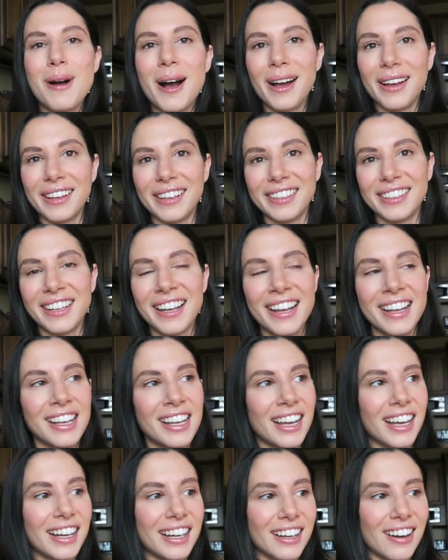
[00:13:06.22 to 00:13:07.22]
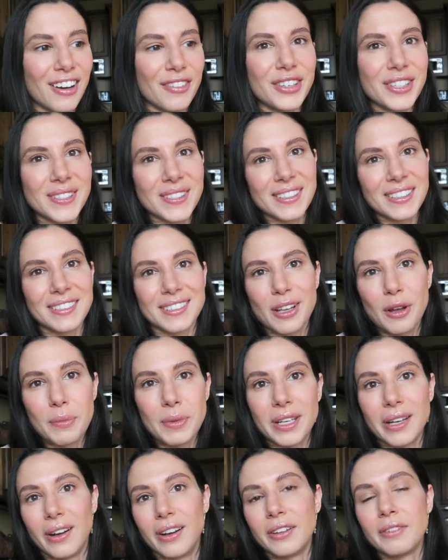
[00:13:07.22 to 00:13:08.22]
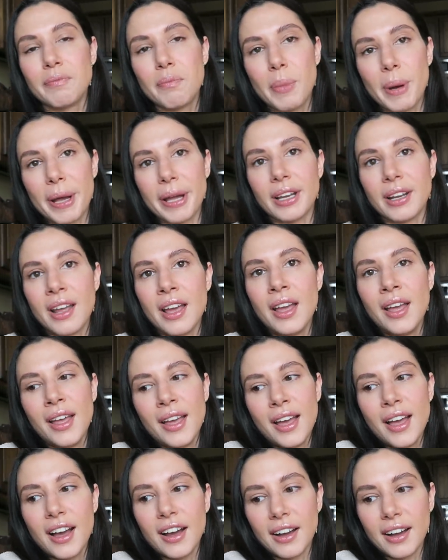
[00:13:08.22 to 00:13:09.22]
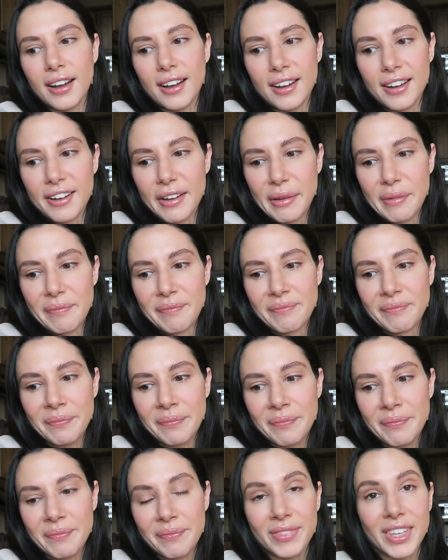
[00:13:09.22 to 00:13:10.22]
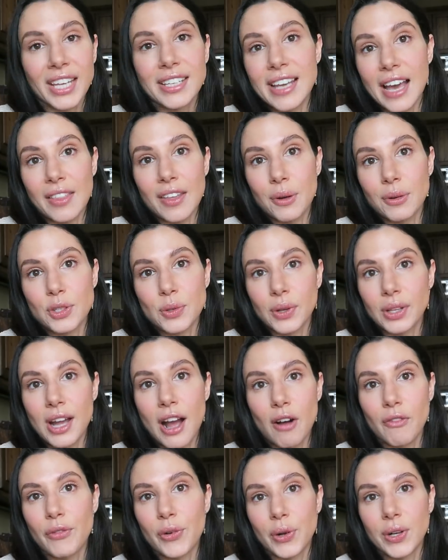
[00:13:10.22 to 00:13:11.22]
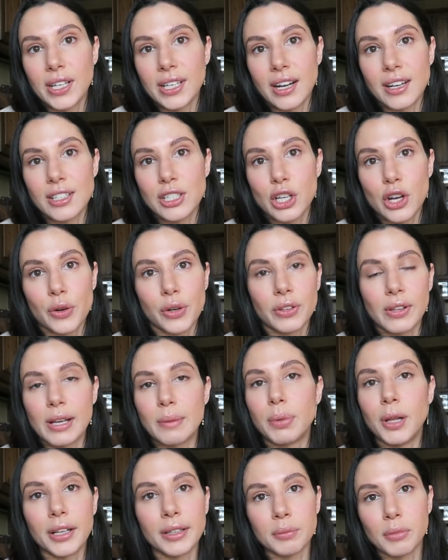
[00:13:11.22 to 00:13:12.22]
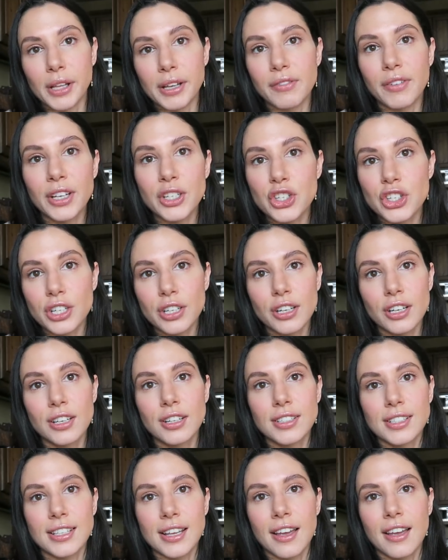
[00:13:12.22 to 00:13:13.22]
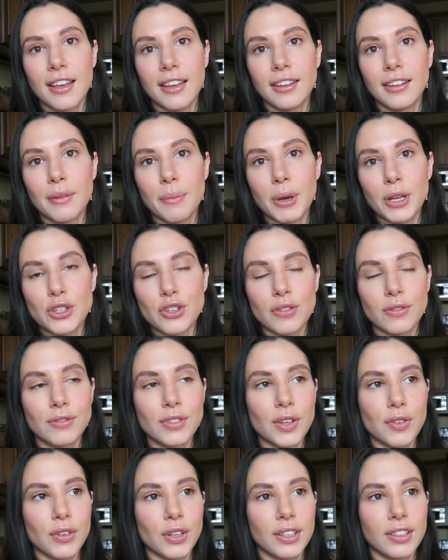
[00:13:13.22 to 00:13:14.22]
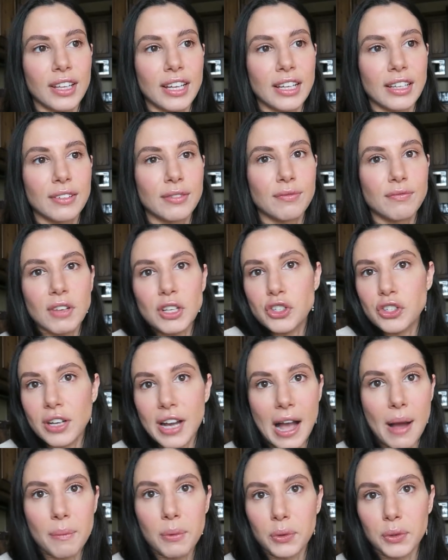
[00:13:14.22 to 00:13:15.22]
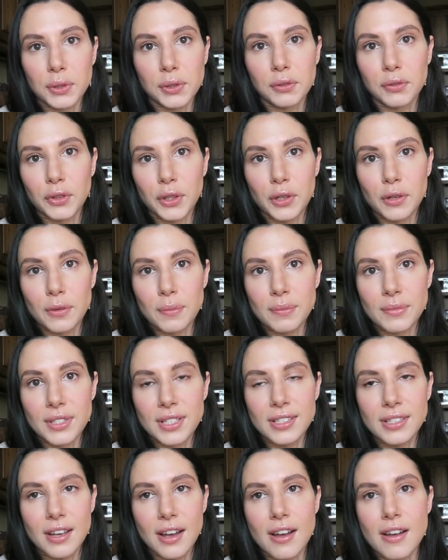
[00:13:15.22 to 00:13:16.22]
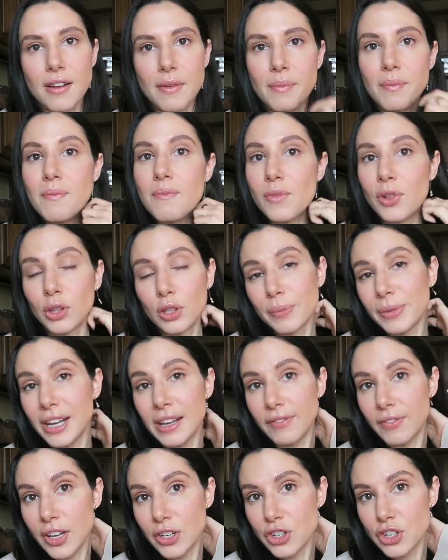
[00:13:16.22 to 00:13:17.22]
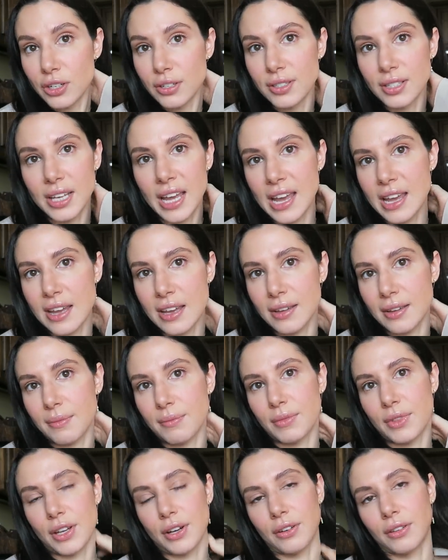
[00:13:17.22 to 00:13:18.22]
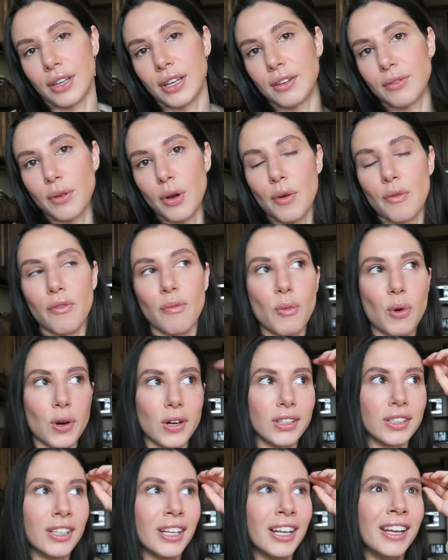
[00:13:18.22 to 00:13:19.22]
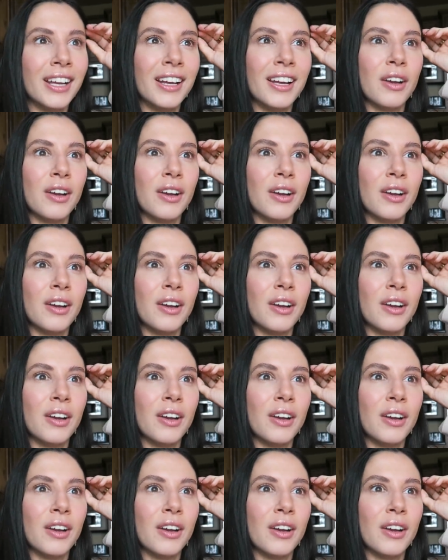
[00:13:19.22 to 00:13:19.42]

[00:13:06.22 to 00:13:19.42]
but uh, obviously because I'll be gone. But uh, yeah, that was really helpful. I got to go to like Plug and Play Ventures and a bunch of different like venture capital firms. Um, Illuminate Ventures came, they're like more